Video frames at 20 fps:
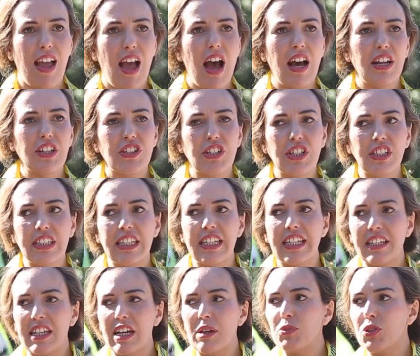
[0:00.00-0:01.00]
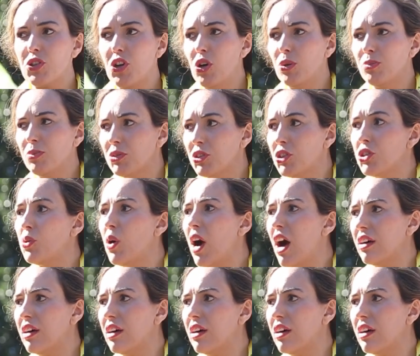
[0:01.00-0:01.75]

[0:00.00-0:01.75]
Yeah. Until he comes home to